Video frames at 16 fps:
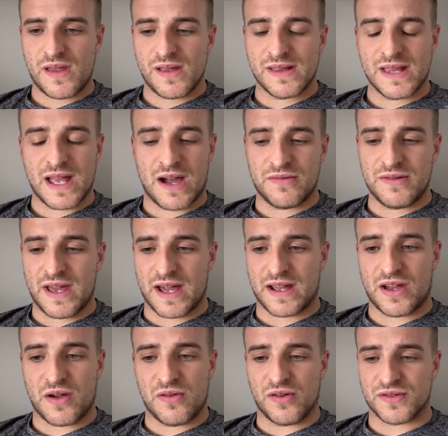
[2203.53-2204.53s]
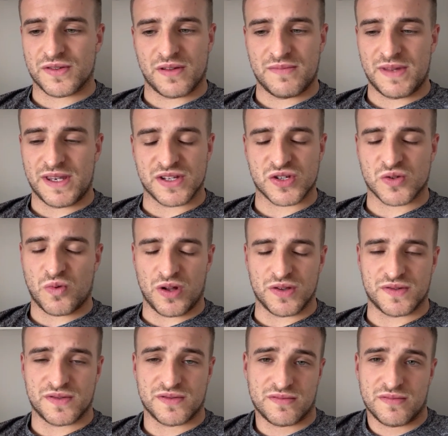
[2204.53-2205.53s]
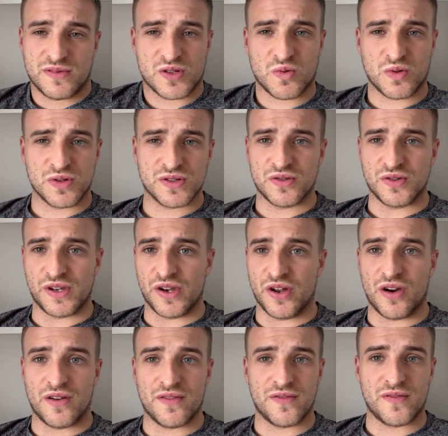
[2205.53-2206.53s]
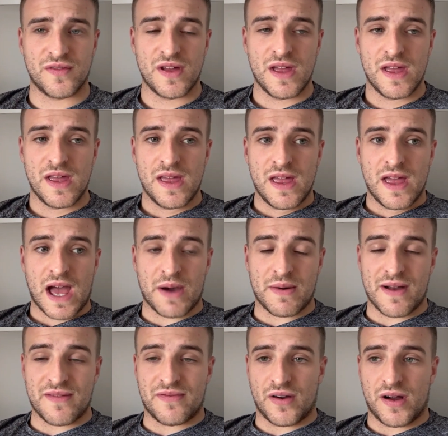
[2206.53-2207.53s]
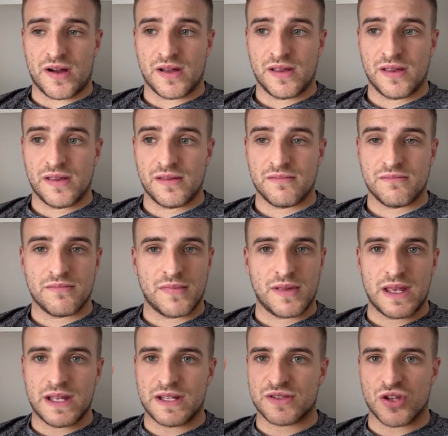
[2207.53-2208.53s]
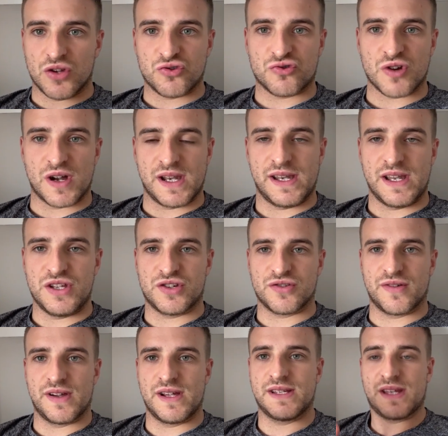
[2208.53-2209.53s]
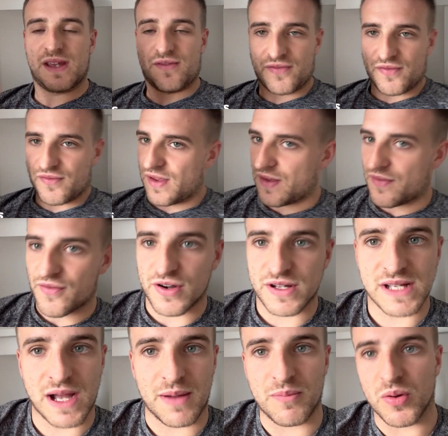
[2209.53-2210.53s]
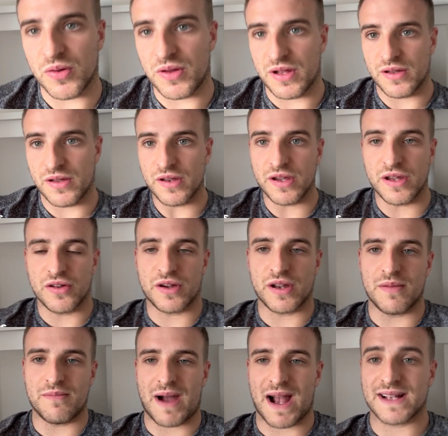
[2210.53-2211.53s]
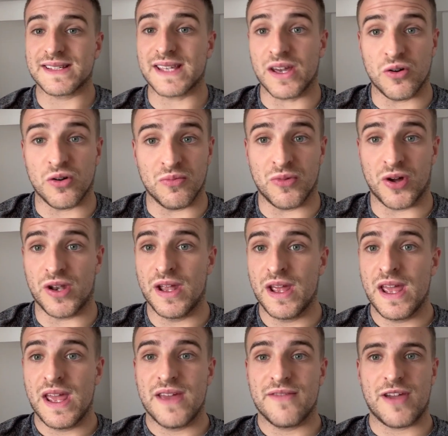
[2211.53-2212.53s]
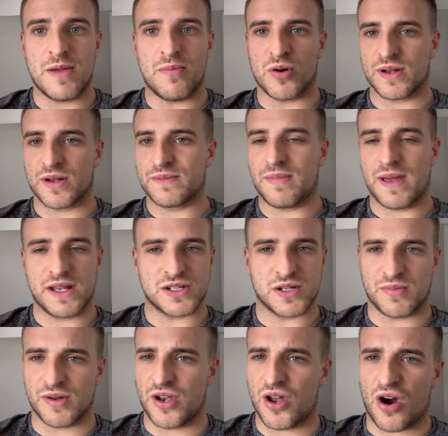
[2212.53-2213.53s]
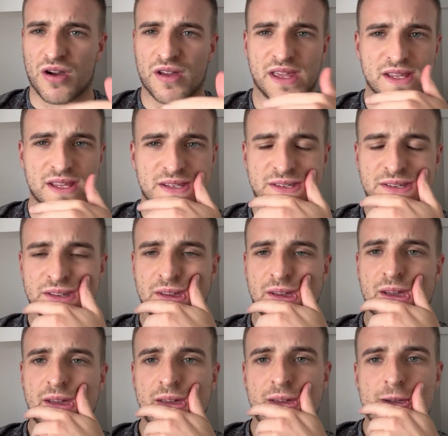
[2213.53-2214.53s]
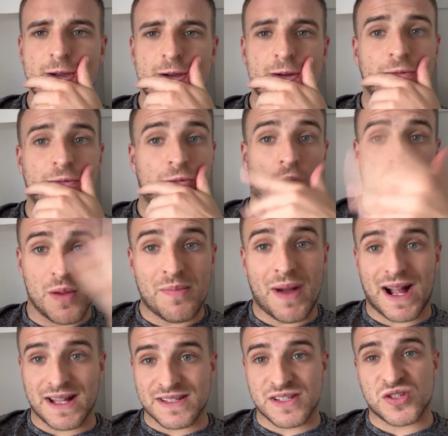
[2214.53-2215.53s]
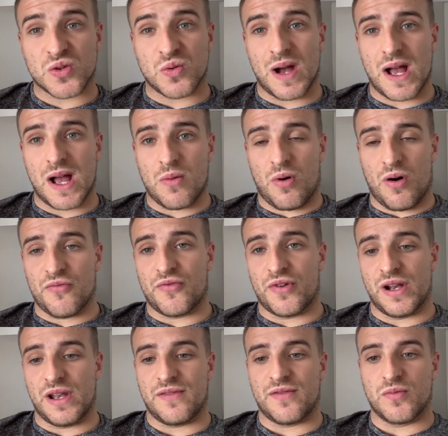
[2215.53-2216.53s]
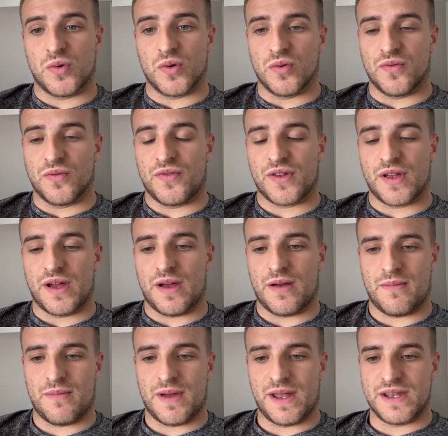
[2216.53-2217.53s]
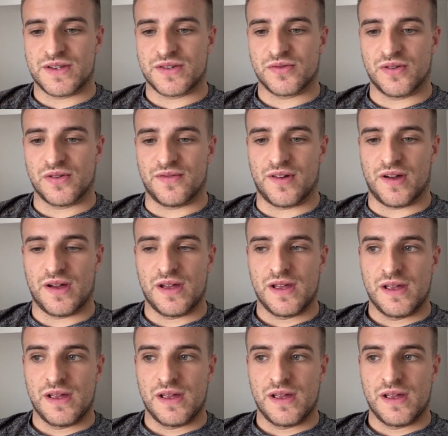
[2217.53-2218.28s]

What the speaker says: Now, yeah, going on to, I mean, the squad's good enough. However, it's those dreaded injuries. If for example, you're looking at Max Kilman, if he picks up a knock, it's right back to square one, really, for Wolves. And it's sort of a